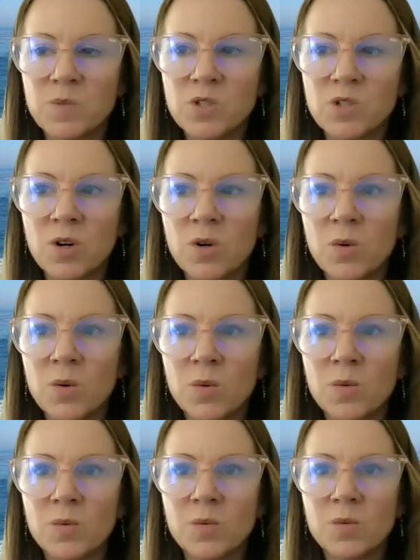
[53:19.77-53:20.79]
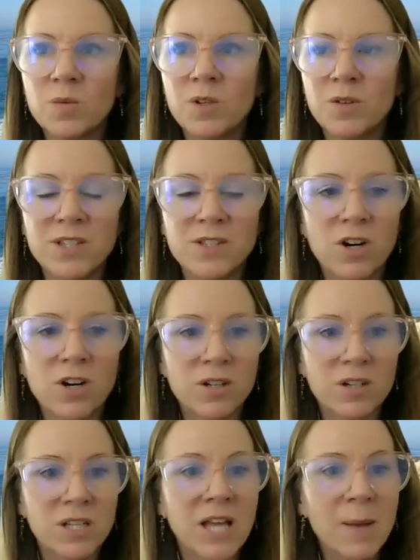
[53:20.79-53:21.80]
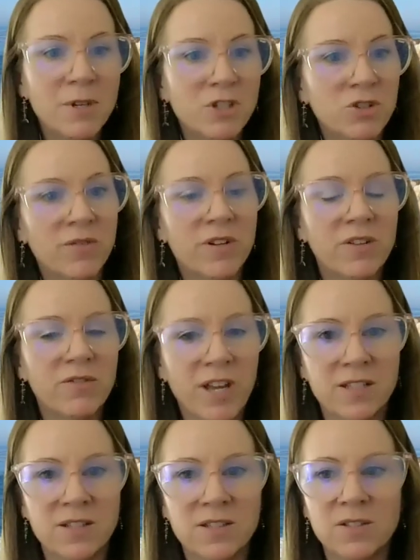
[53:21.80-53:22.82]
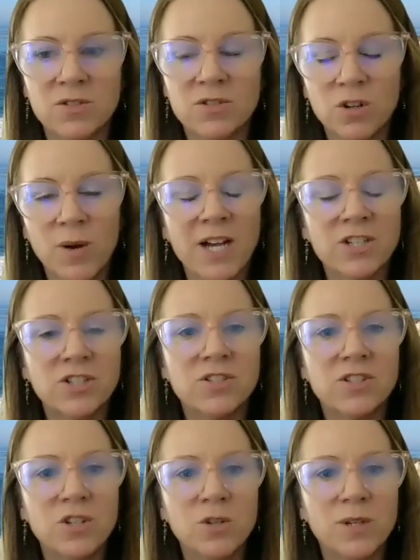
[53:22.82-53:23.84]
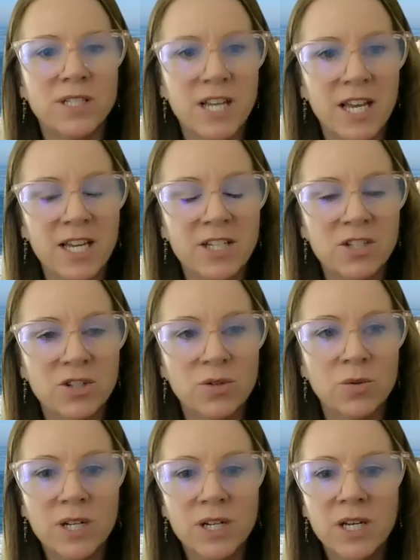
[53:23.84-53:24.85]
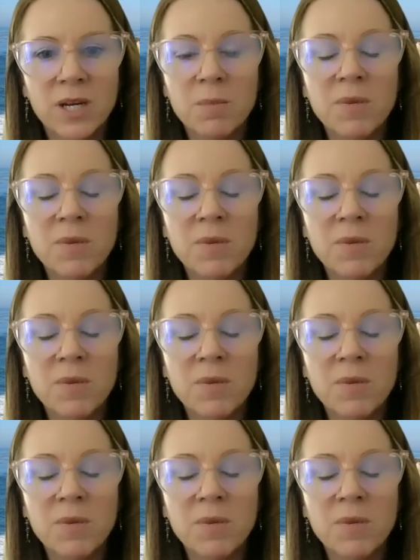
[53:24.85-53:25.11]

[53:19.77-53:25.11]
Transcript: So, these are climate-driven events. And so actions that you can take to